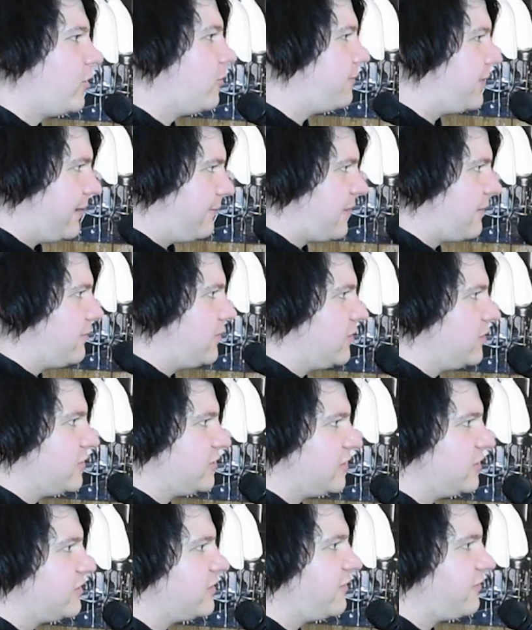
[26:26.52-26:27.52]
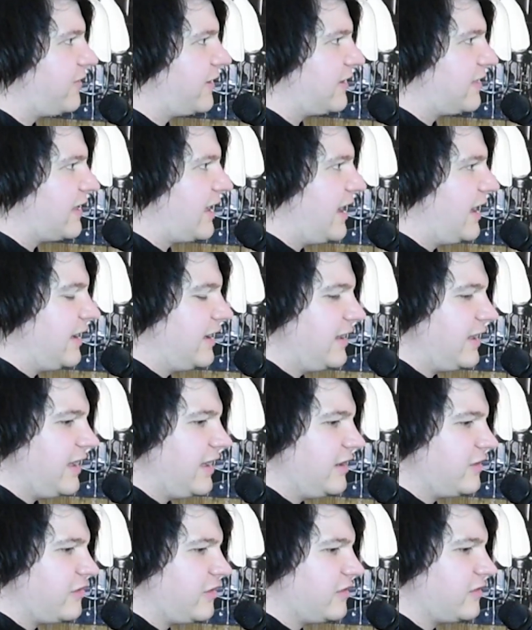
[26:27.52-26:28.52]
old band members and stuff like that. And
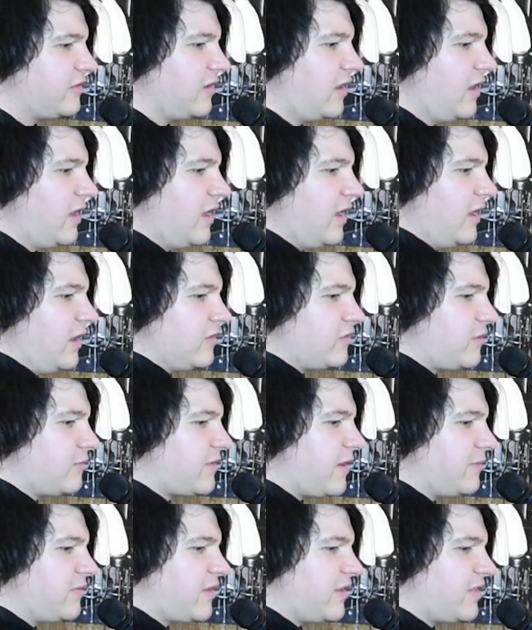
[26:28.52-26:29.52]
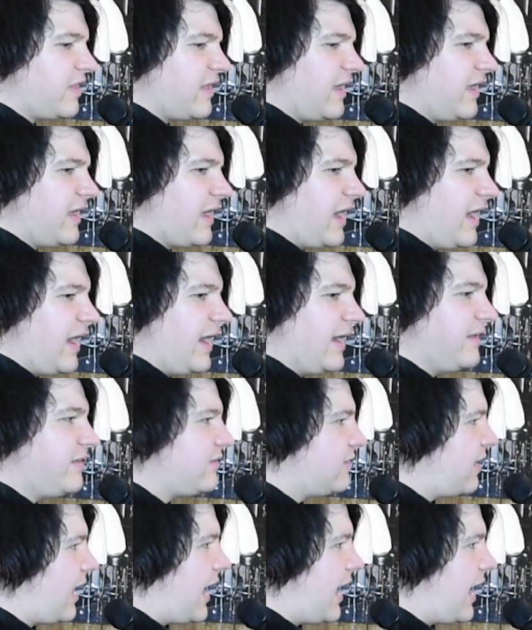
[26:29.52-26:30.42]
it just, sometimes I think I